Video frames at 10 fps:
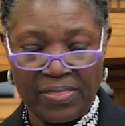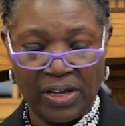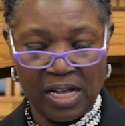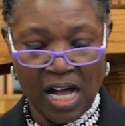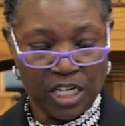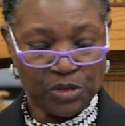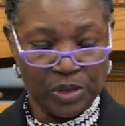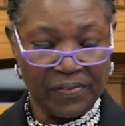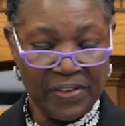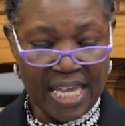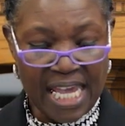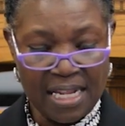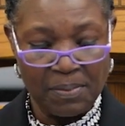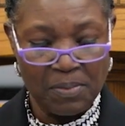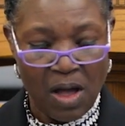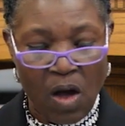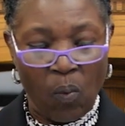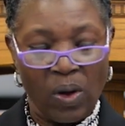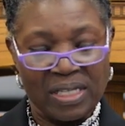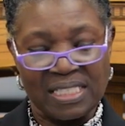The country of Edom
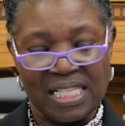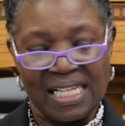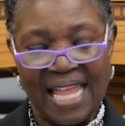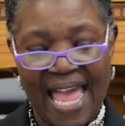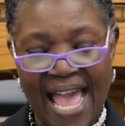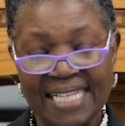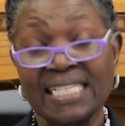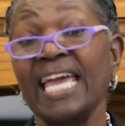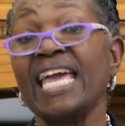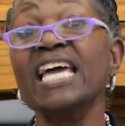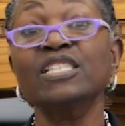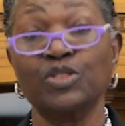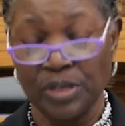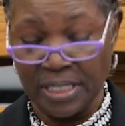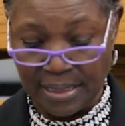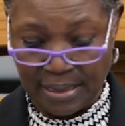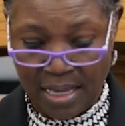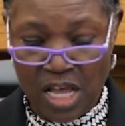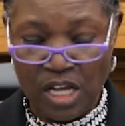was the last hindrance